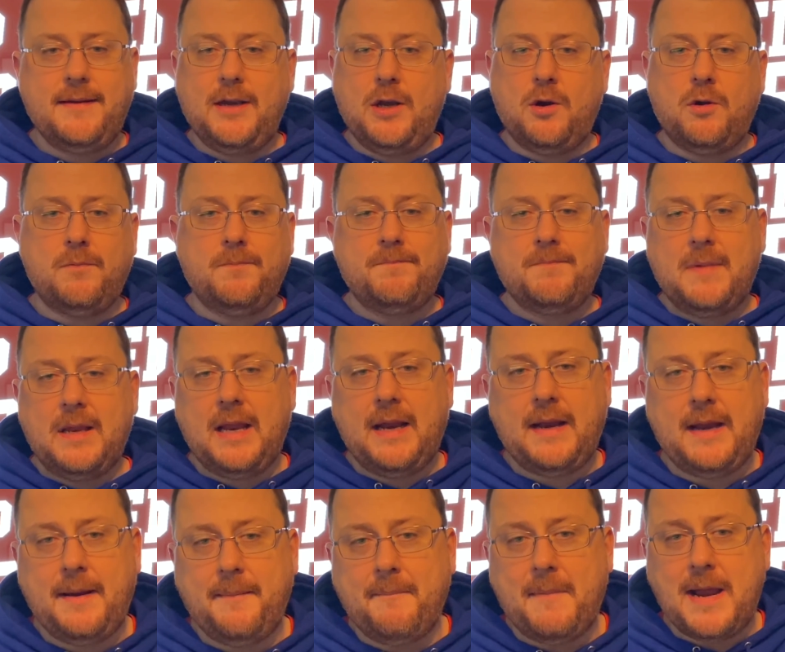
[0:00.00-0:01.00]
you know,
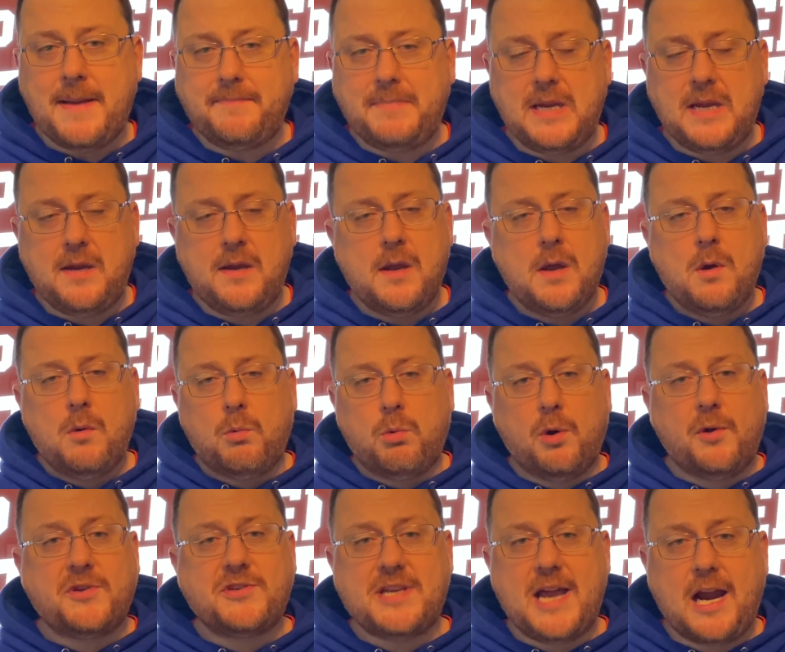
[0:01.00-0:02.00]
it might be
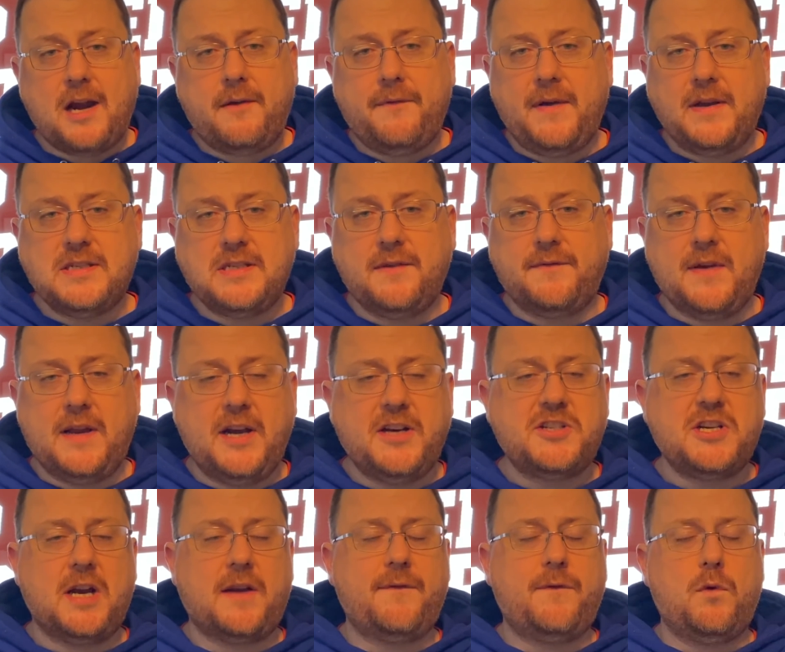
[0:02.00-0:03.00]
worth sacrificing
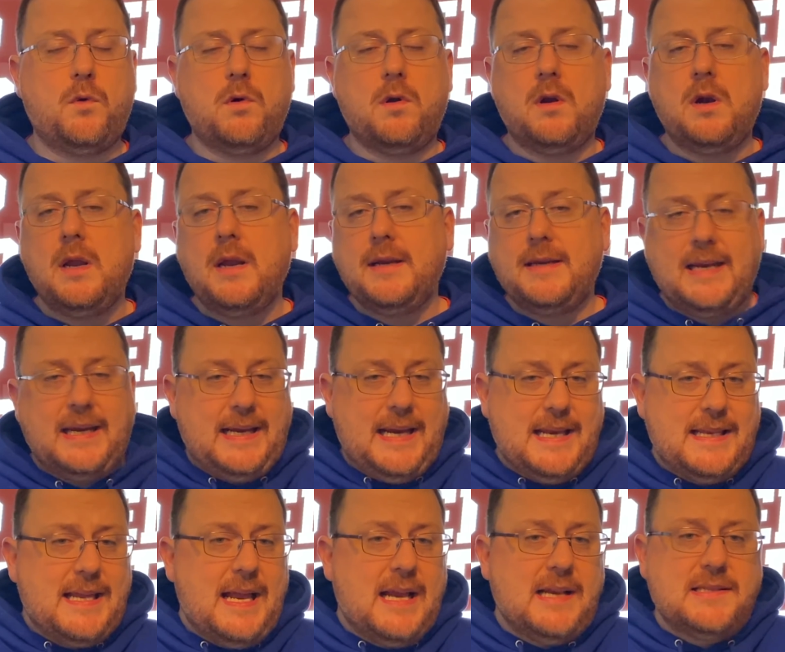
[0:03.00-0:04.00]
Vanecek to
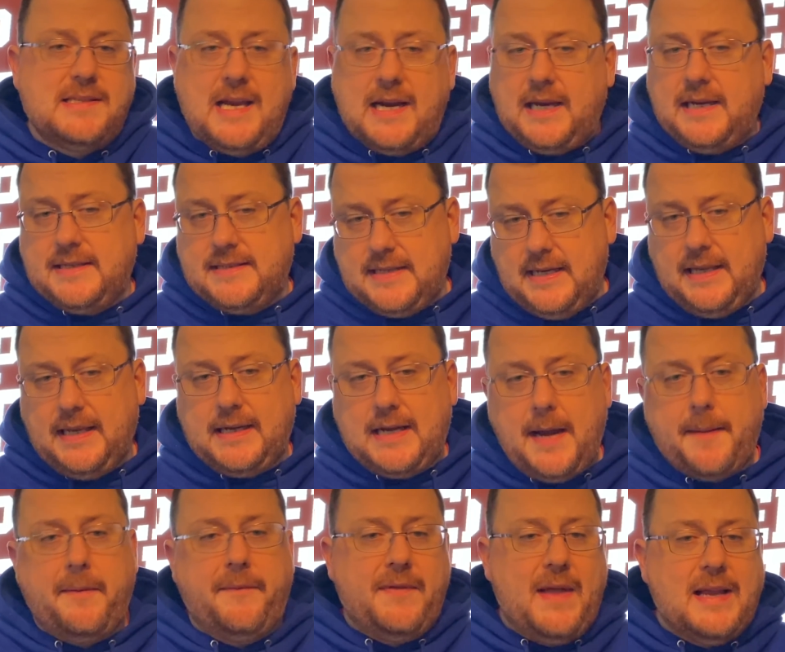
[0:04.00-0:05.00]
get that second Stanley
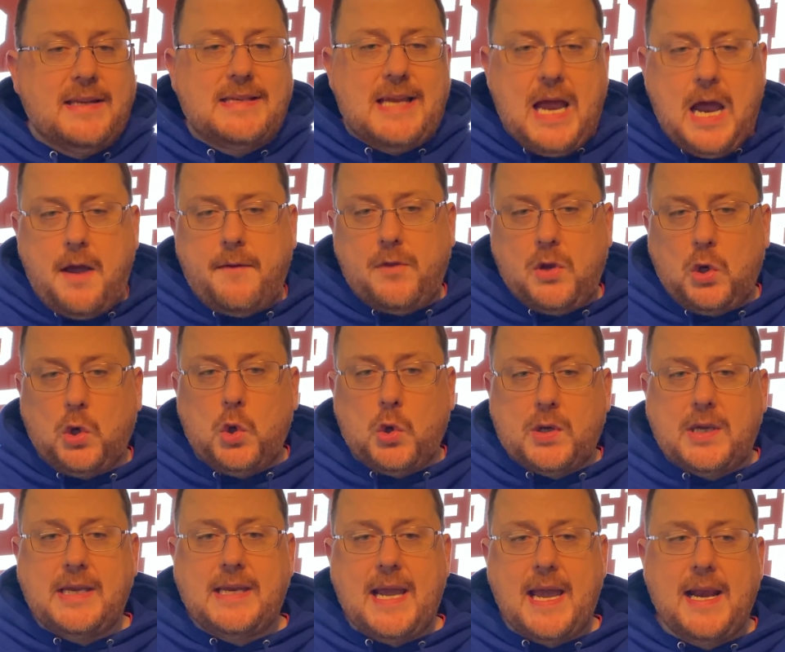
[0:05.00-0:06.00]
Cup if that's how they're
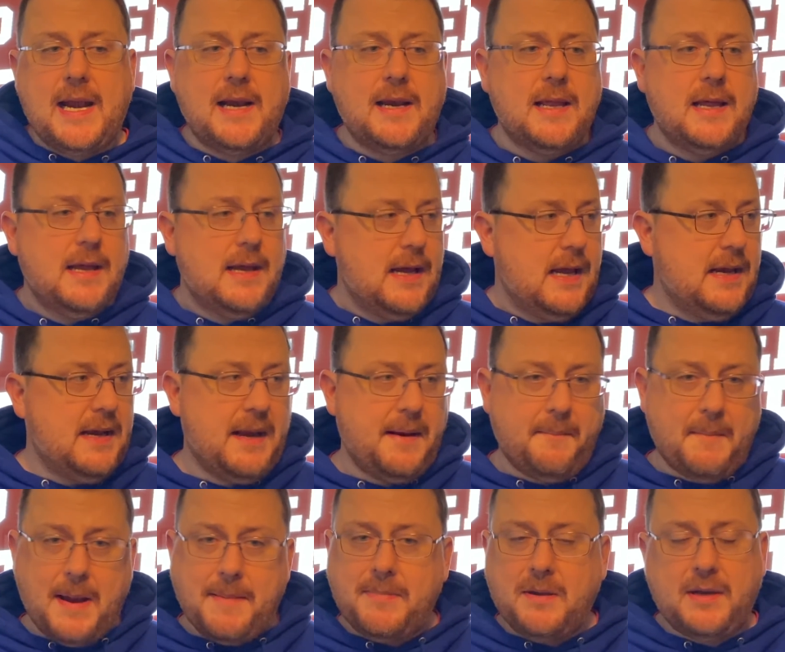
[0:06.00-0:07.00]
looking at it. And they
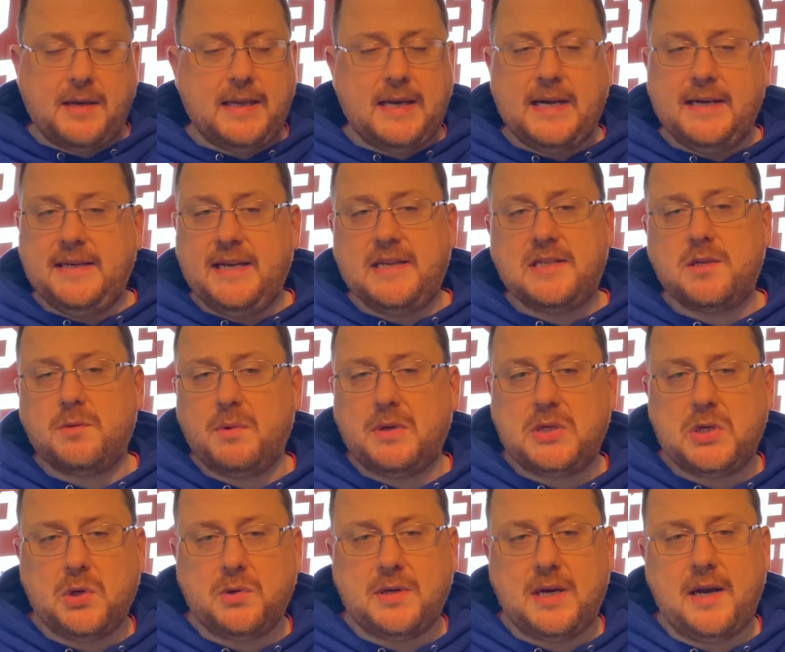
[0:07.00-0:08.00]
might be able to get a decent
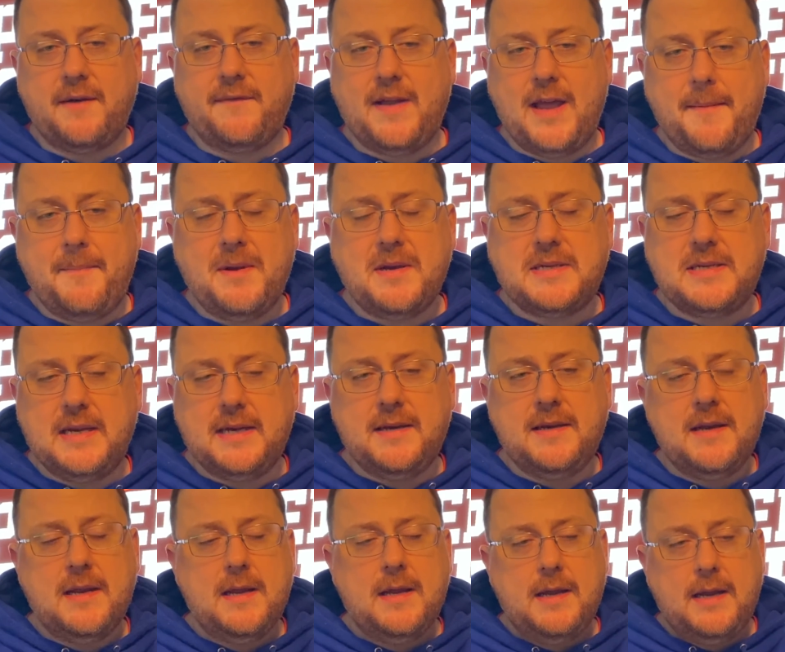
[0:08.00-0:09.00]
return out of Edmonton
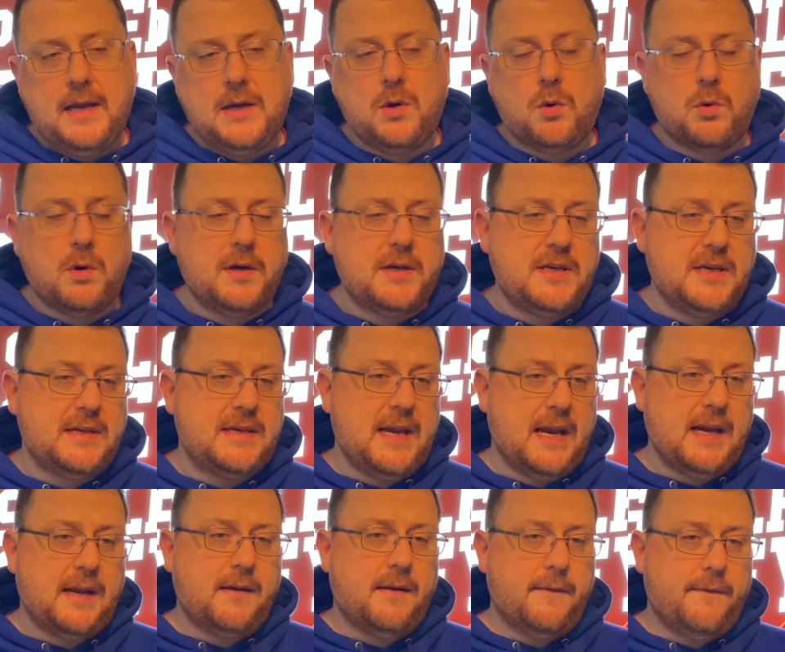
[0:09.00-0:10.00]
in order to
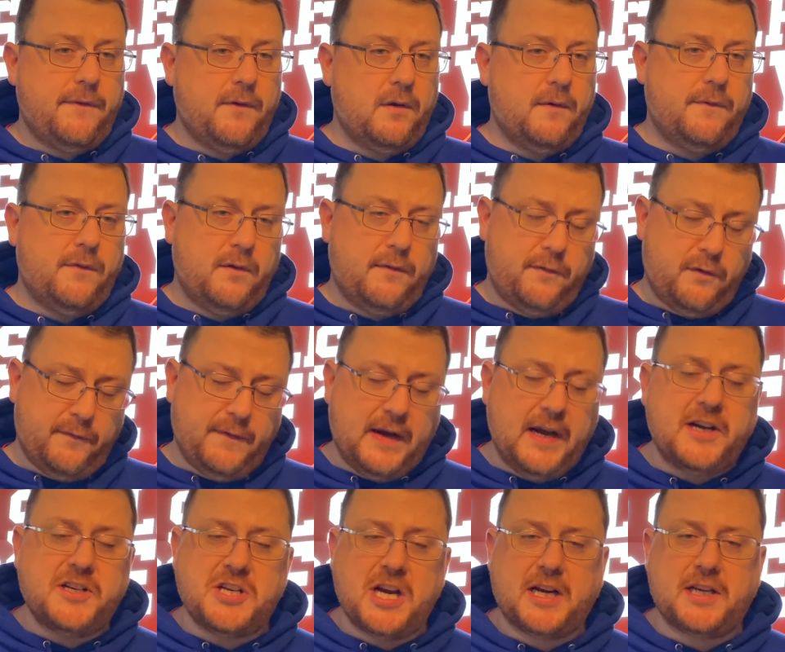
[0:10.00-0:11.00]
take for
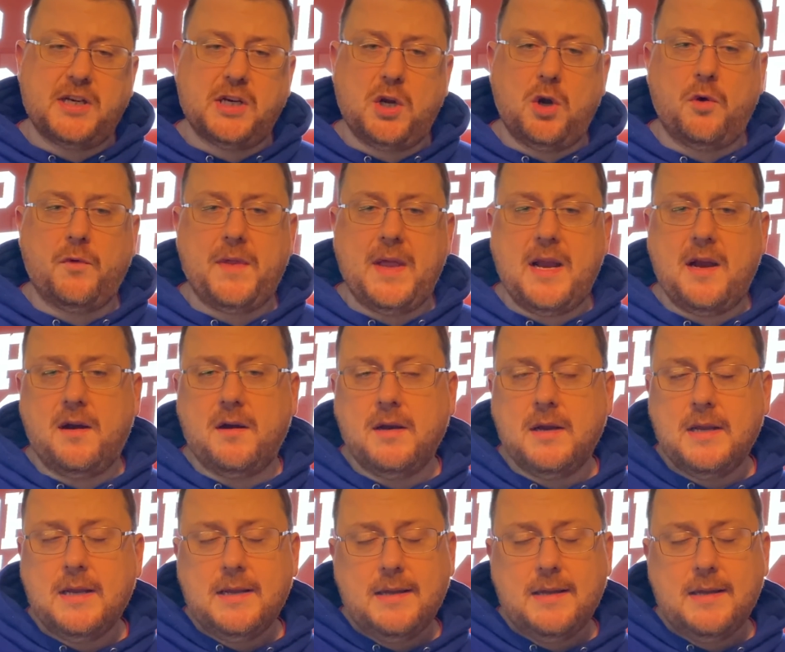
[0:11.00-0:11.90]
Vanecek to go there.